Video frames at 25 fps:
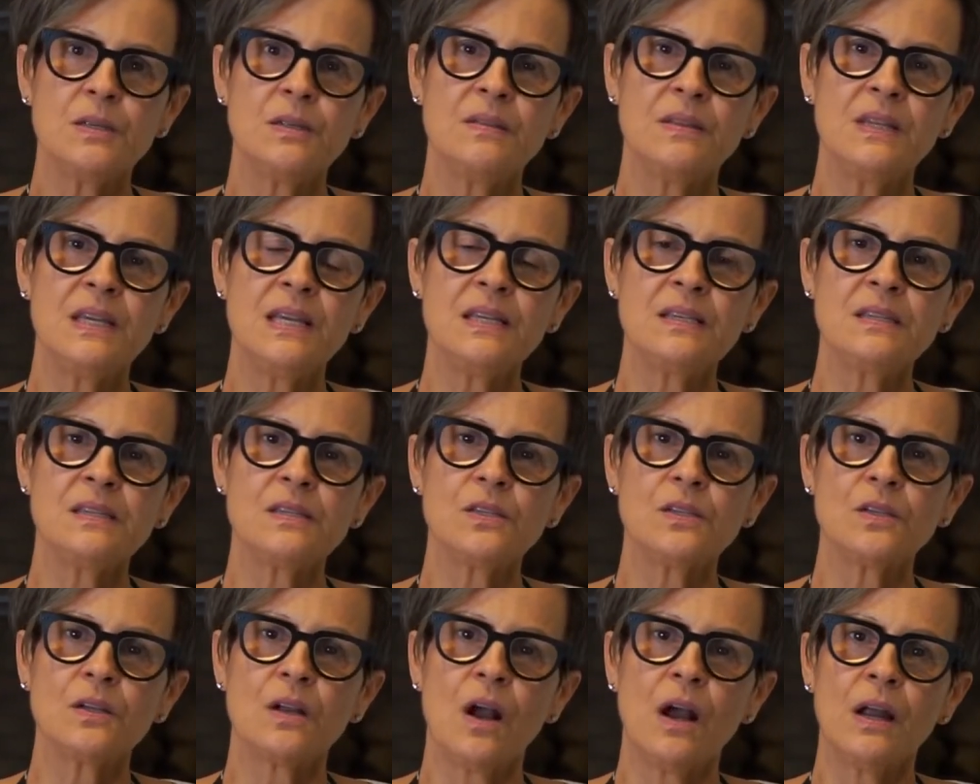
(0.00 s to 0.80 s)

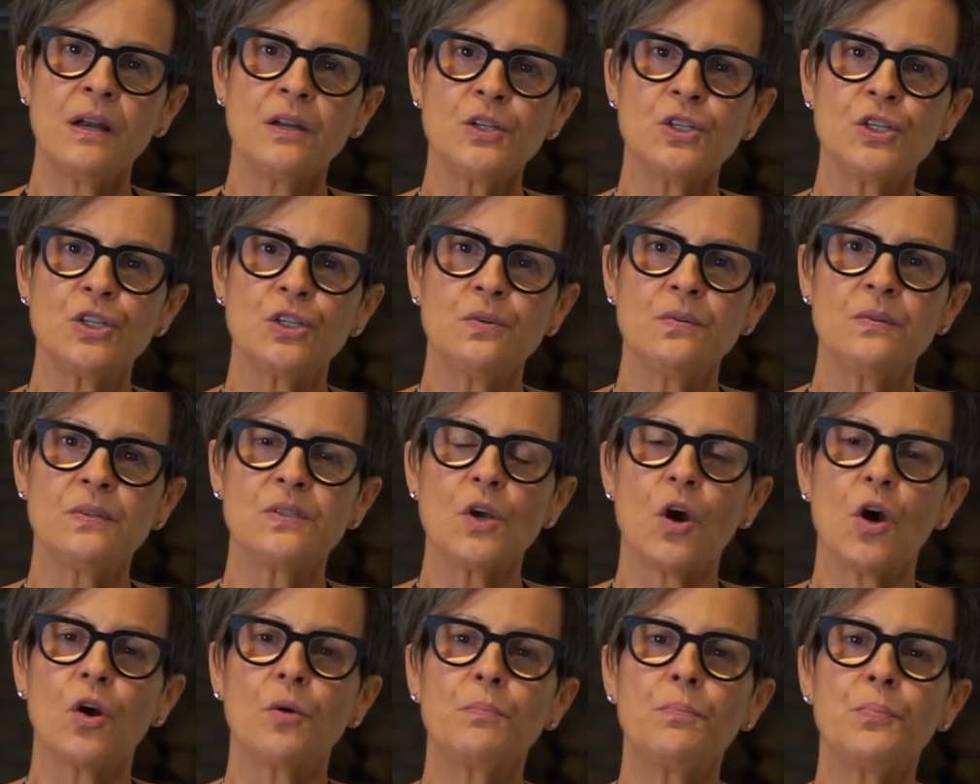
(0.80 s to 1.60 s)
These kind of
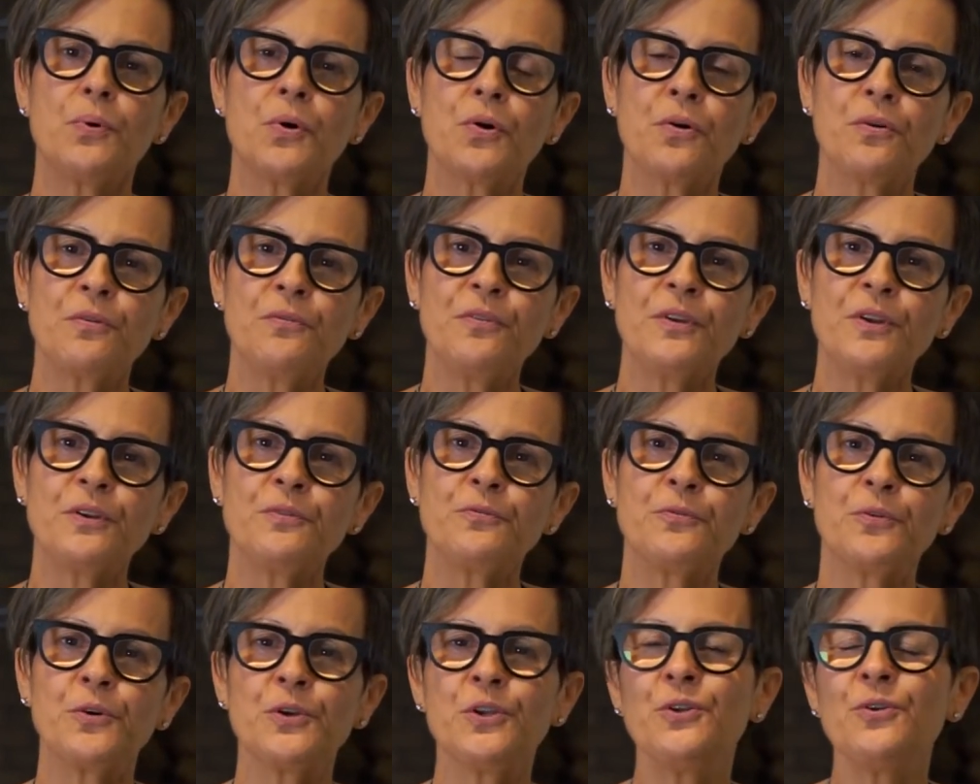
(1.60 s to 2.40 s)
shoots are perfect
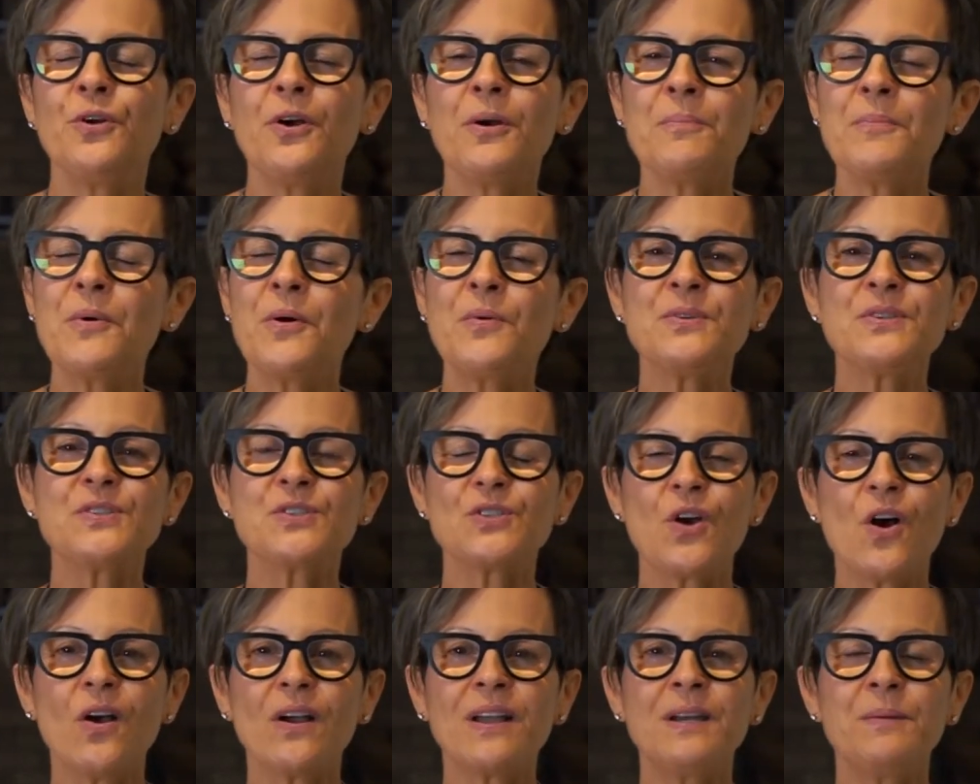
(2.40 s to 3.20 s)
for, I'm always
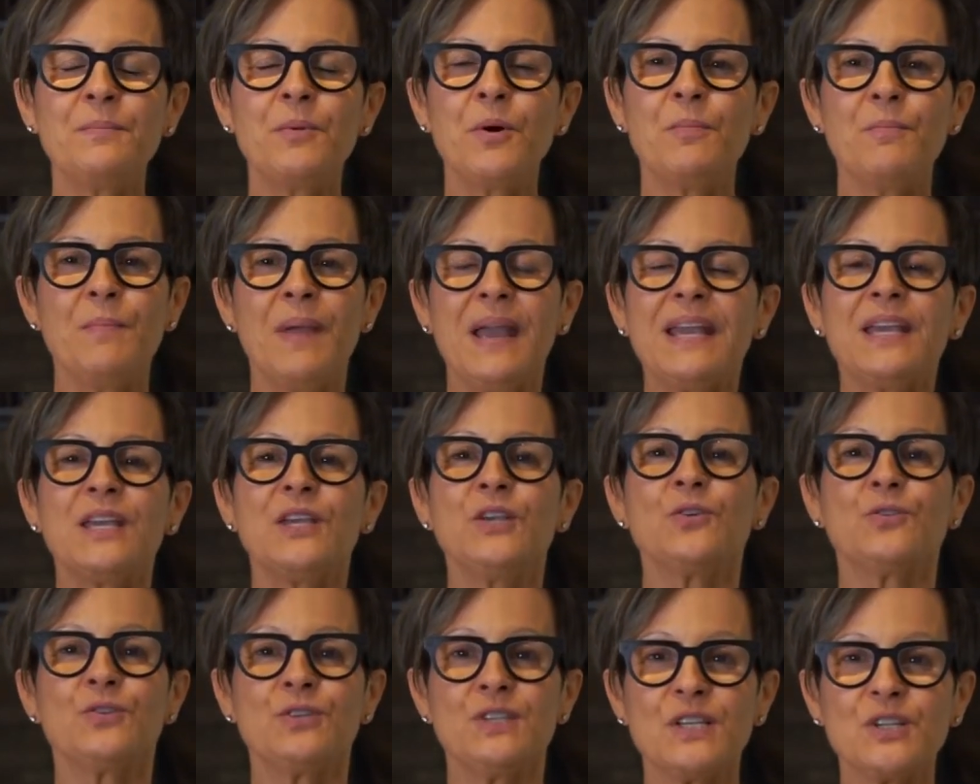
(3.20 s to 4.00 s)
talking about
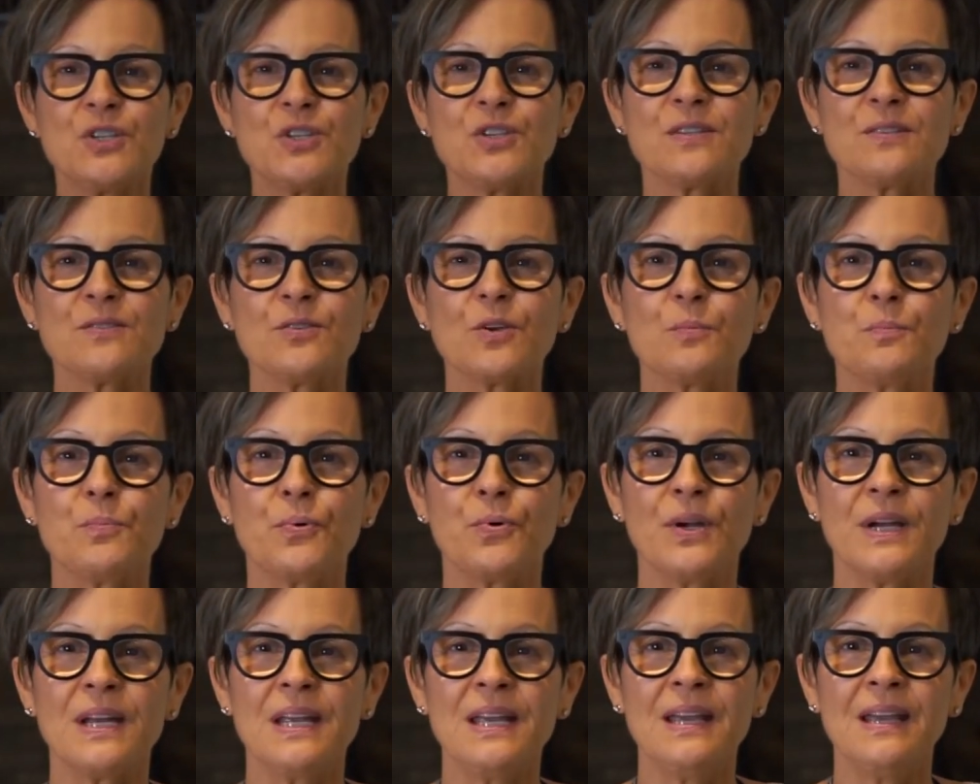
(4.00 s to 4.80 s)
making your dishes look
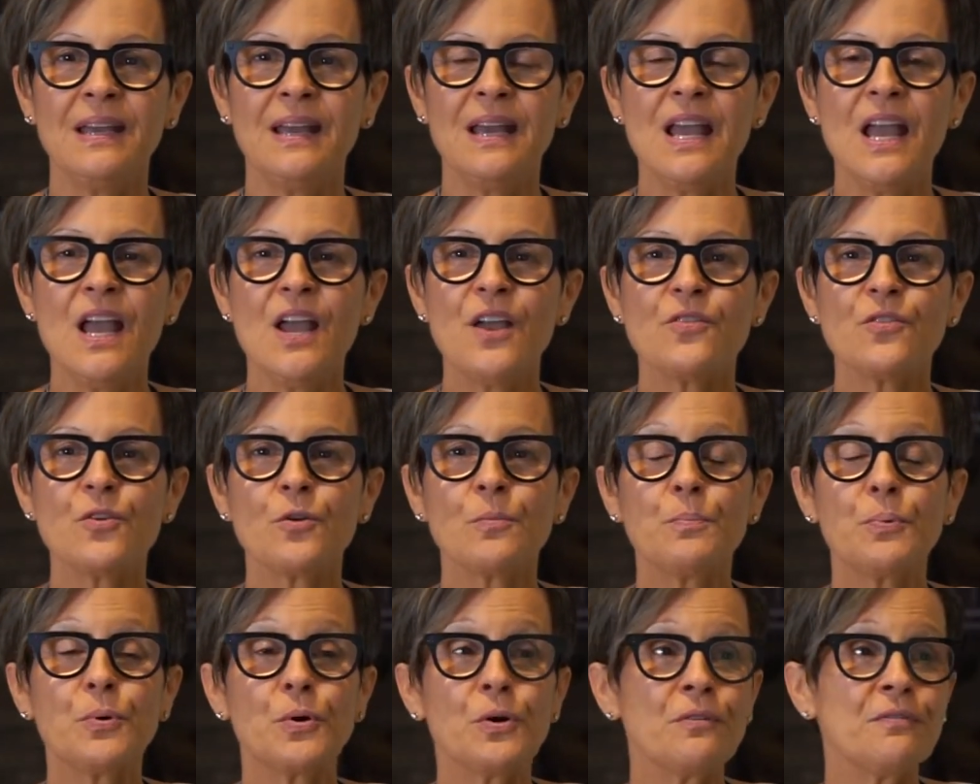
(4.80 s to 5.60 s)
pretty.
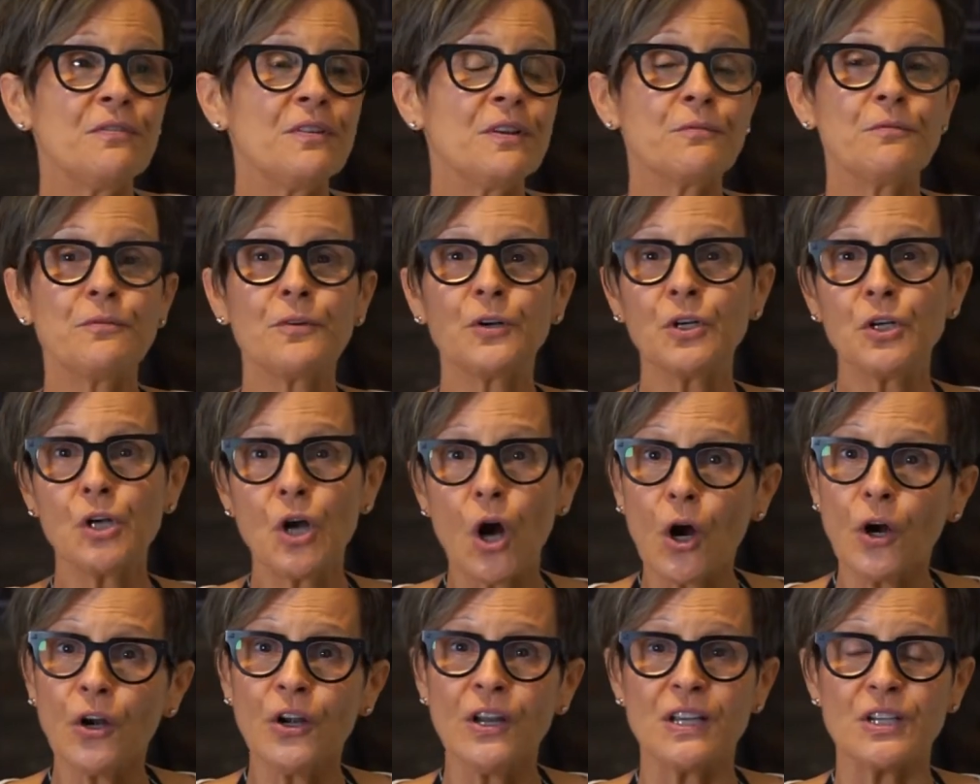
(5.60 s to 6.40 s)
They're perfect for
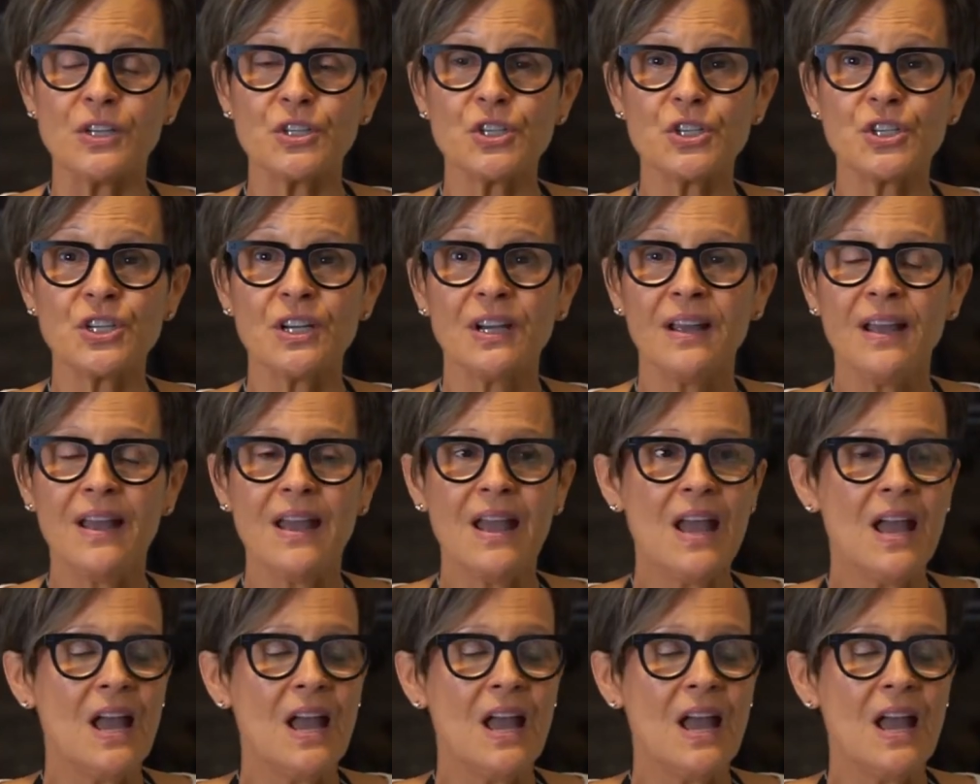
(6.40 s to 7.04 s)
garnish.